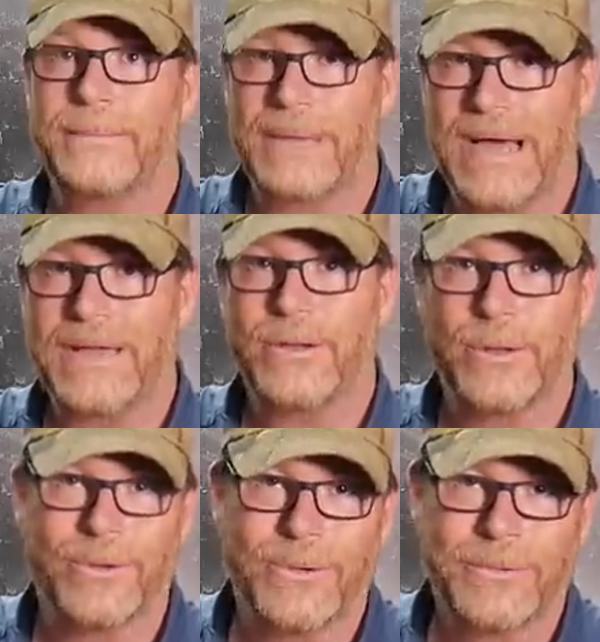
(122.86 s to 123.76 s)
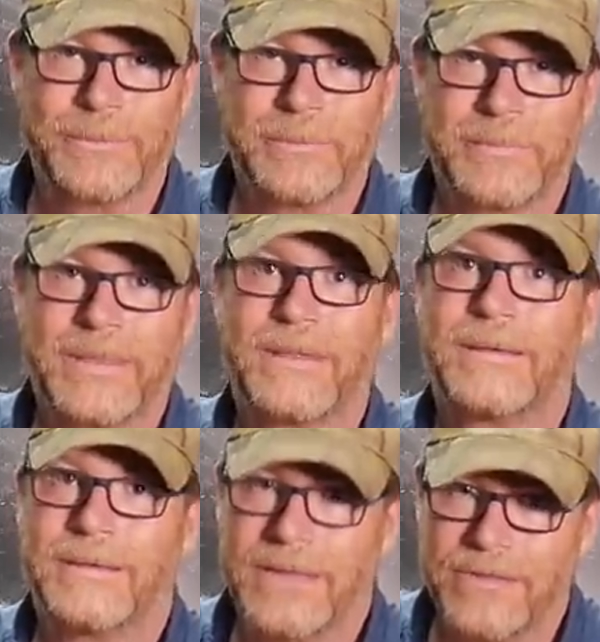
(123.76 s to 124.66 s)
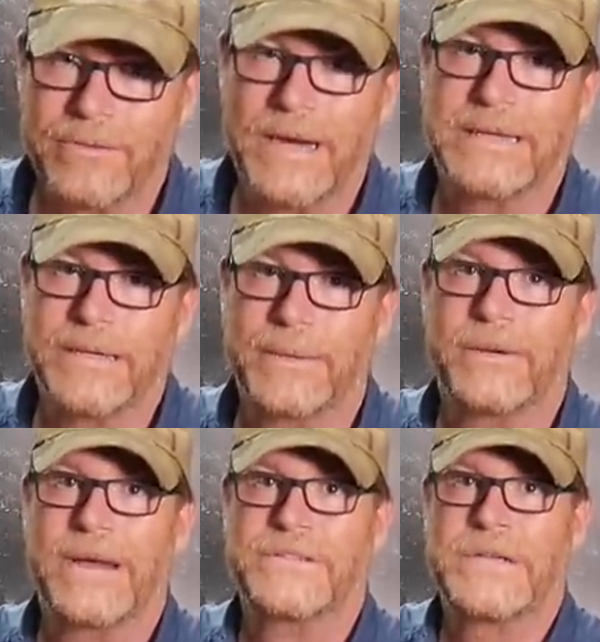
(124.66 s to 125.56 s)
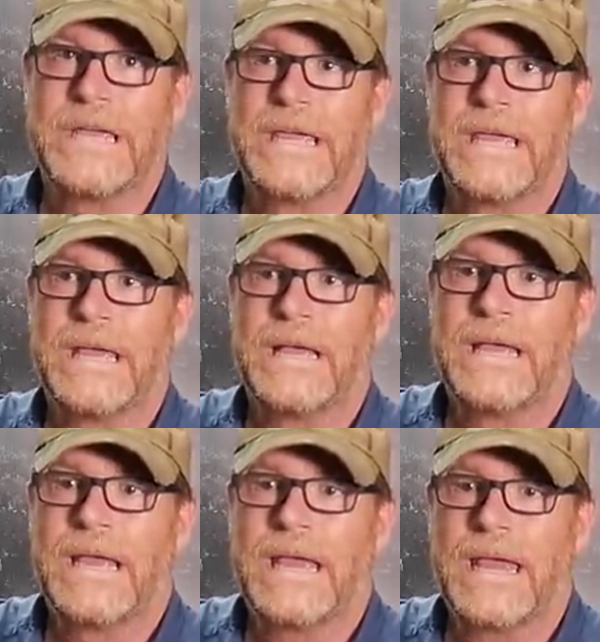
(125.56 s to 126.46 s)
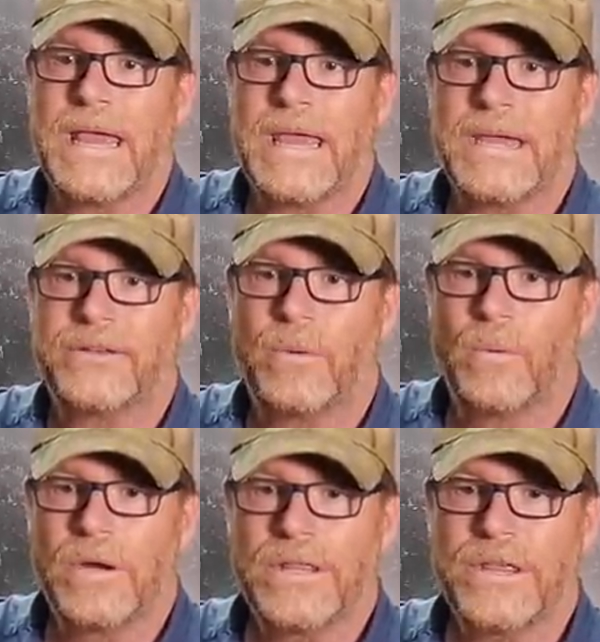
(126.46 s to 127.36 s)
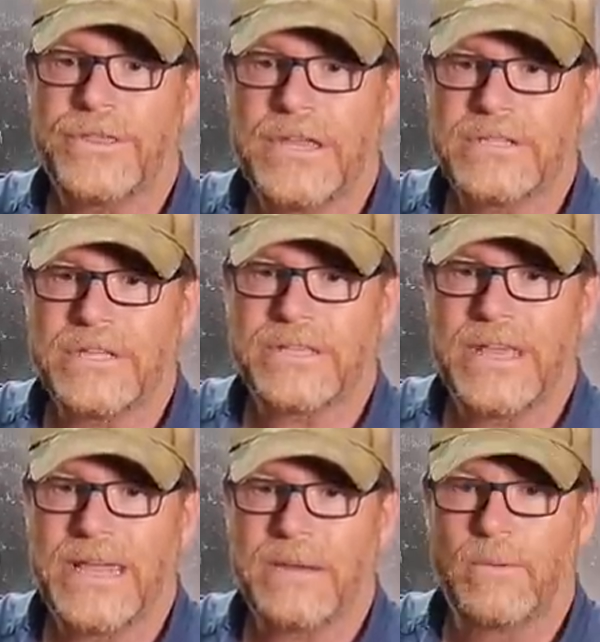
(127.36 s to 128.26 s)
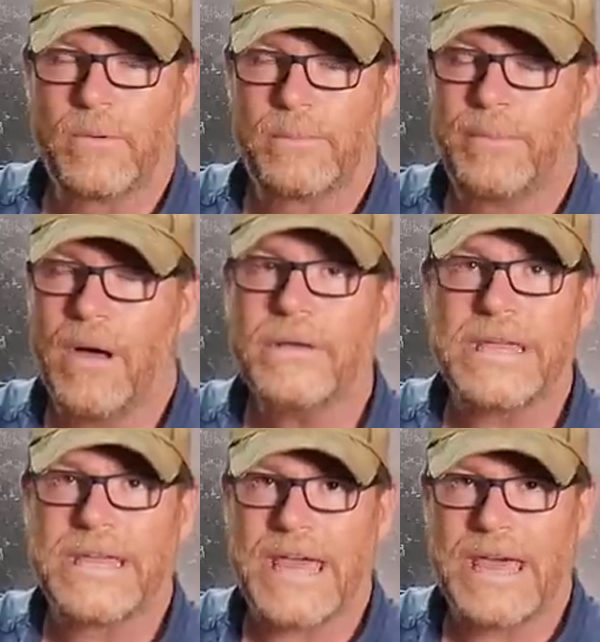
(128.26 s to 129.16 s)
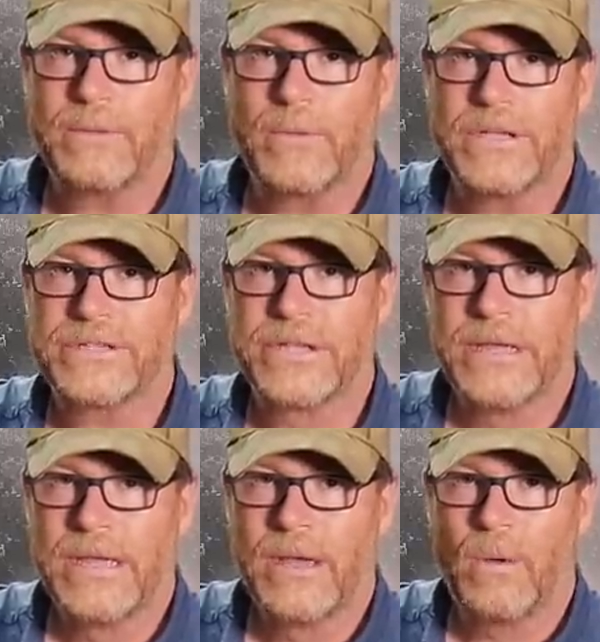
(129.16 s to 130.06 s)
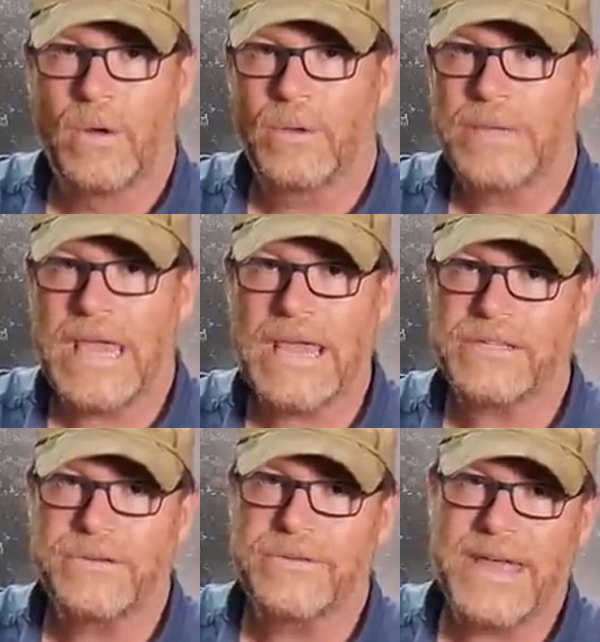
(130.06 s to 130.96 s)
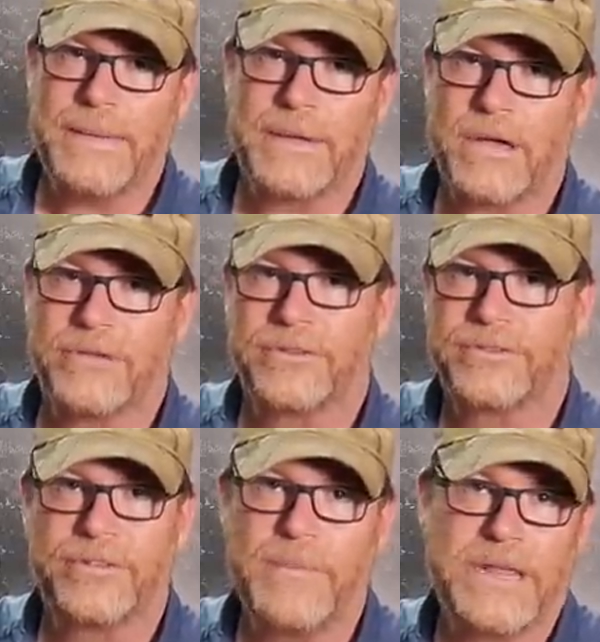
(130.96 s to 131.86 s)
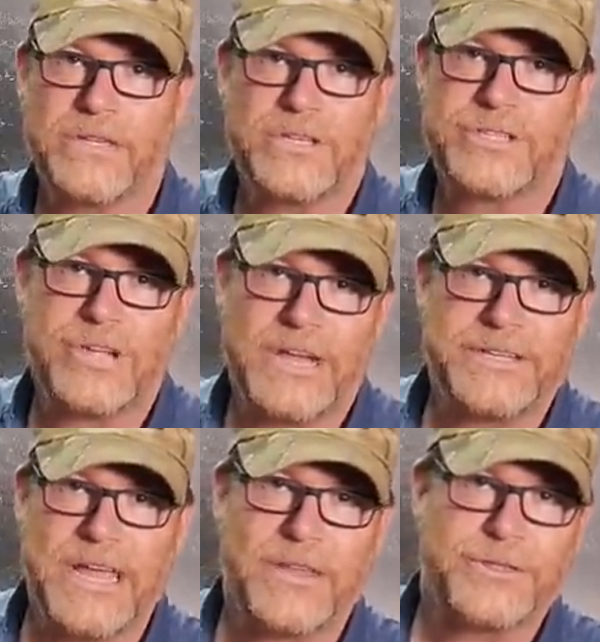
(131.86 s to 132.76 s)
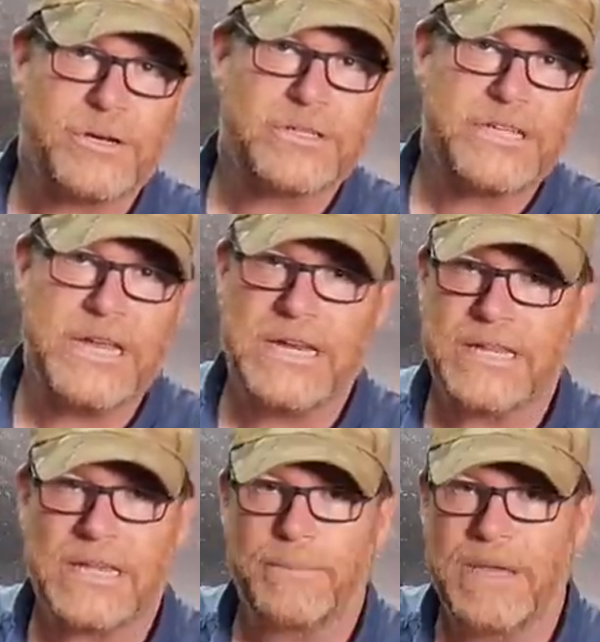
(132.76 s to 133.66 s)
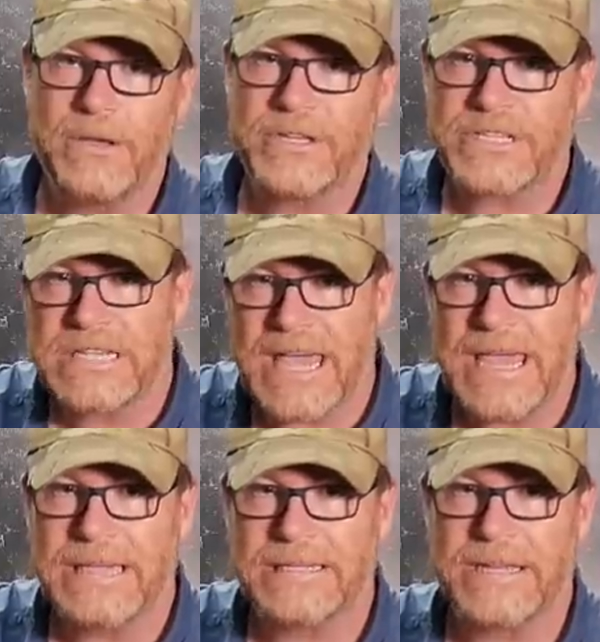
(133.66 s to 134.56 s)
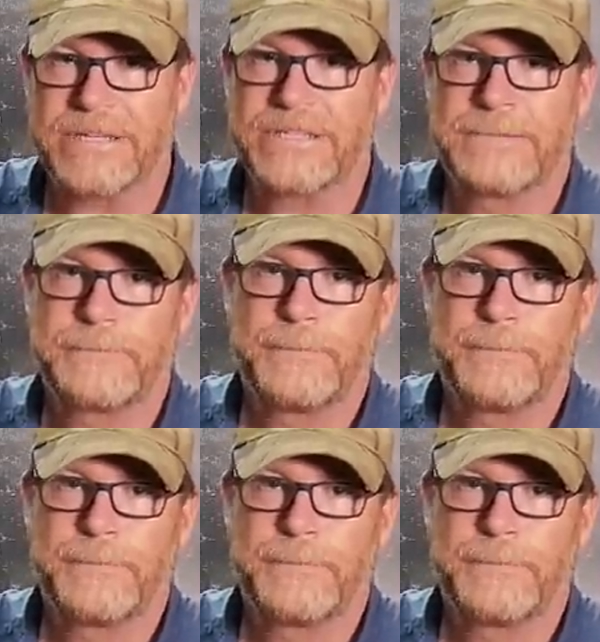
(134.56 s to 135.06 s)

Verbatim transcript: by who? That's right, Democrats. And one of the things that they were balking at was well, we can't do that because somebody could just jot down 13 and they could be on this gang list.